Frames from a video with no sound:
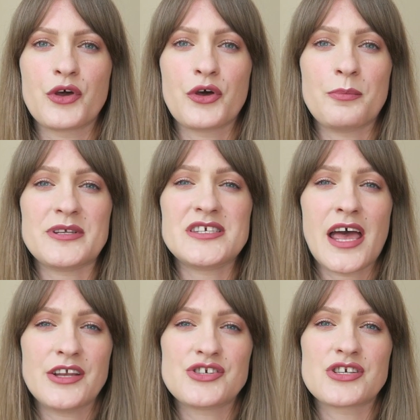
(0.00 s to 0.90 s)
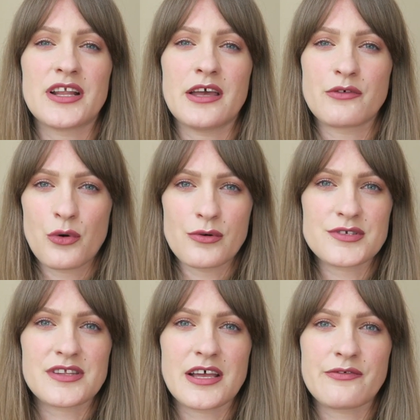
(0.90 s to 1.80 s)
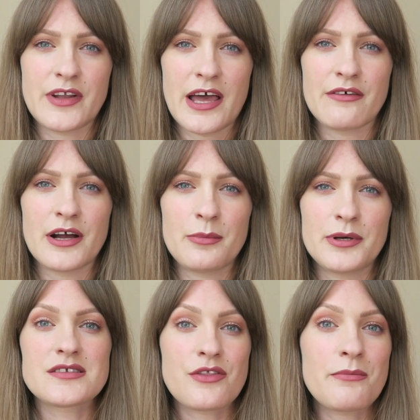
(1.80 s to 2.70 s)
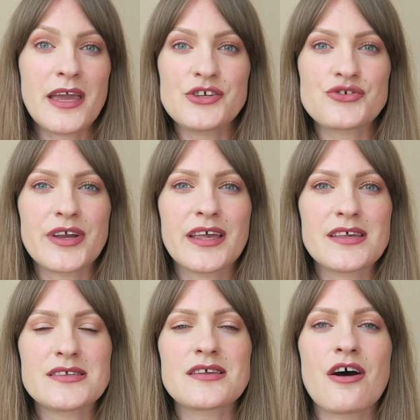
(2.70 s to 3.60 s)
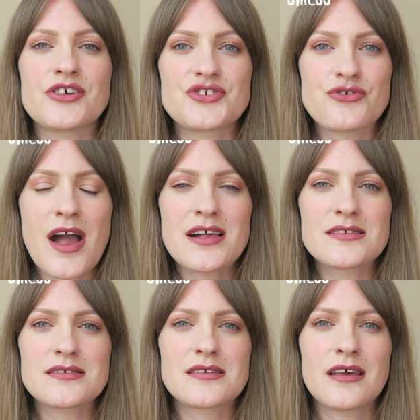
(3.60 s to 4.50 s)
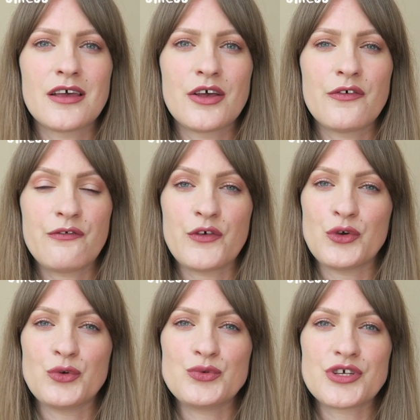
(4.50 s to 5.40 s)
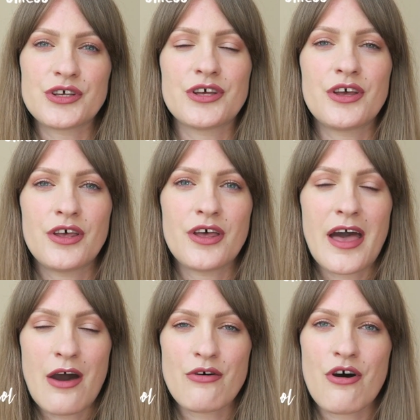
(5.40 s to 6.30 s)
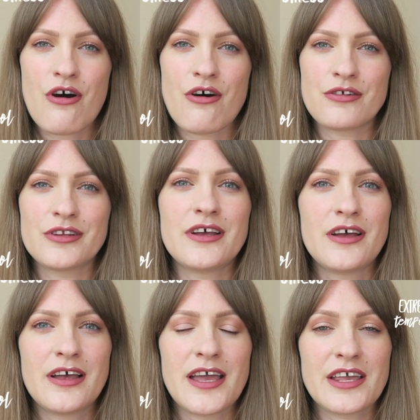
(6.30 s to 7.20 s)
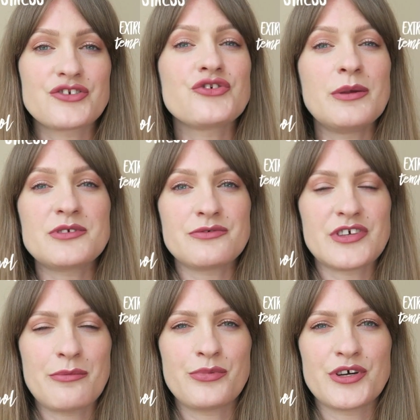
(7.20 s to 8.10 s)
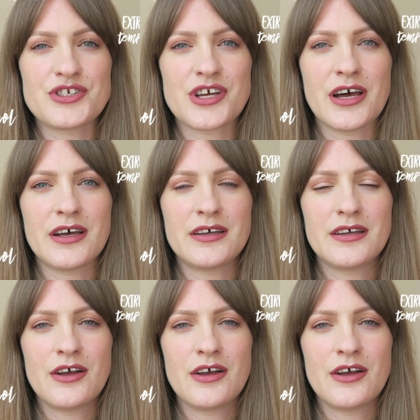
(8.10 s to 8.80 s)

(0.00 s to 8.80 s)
that could potentially have caused that flare-up. So the main triggers are stress, food, alcohol, extremes of temperature,